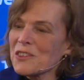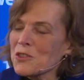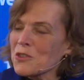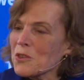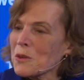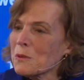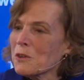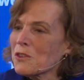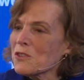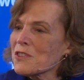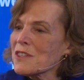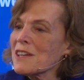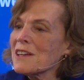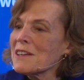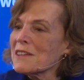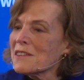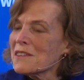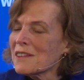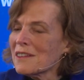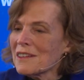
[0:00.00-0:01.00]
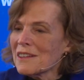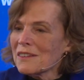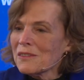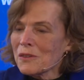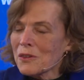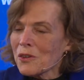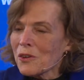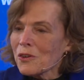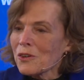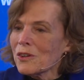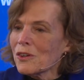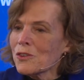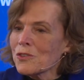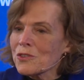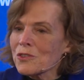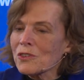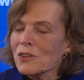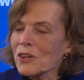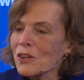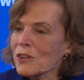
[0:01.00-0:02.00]
distributes heat with the
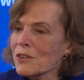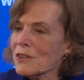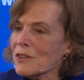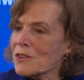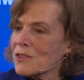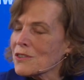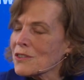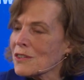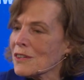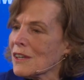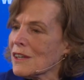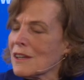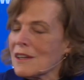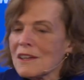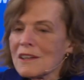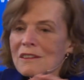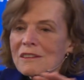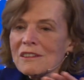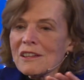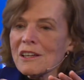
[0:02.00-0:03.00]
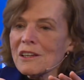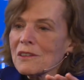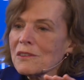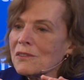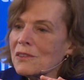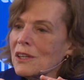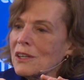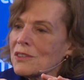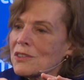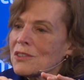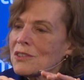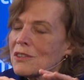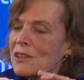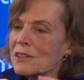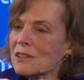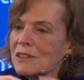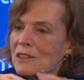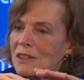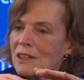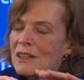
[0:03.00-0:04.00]
ocean currents. Think of this
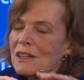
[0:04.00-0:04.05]
that